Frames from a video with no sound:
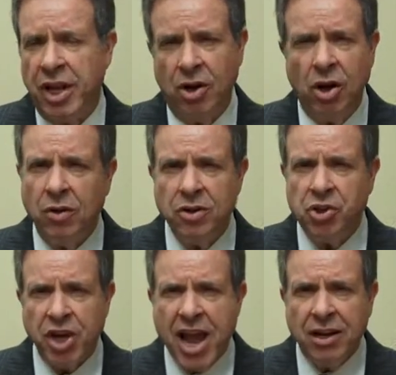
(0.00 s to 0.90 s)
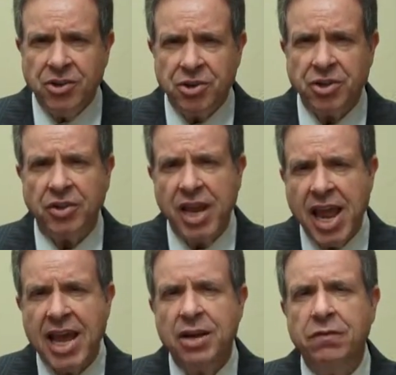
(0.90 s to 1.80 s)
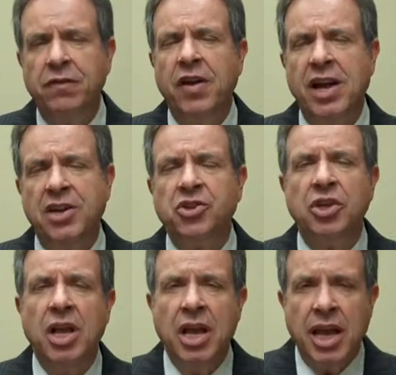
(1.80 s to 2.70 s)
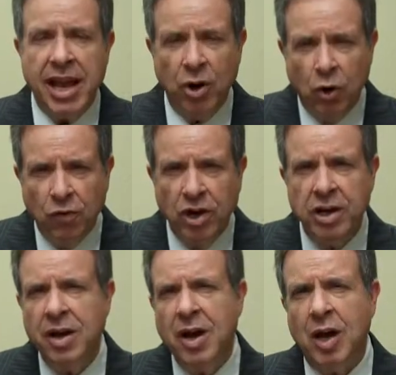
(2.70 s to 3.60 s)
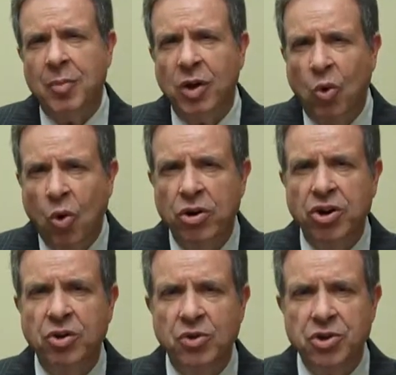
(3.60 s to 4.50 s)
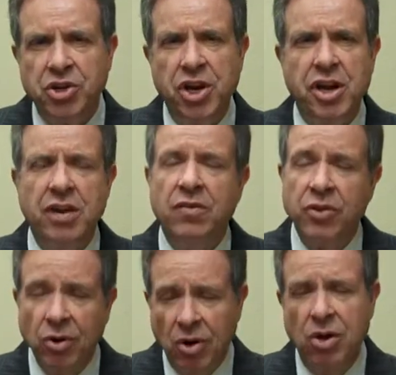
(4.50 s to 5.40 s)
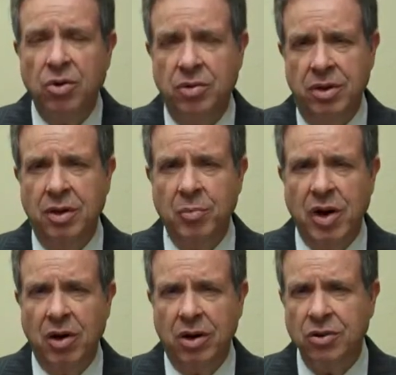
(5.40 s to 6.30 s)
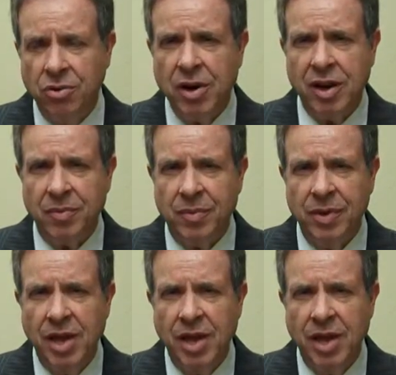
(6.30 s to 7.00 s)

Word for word: and all the challenges that they had to face and overcome in order to achieve their own American dream.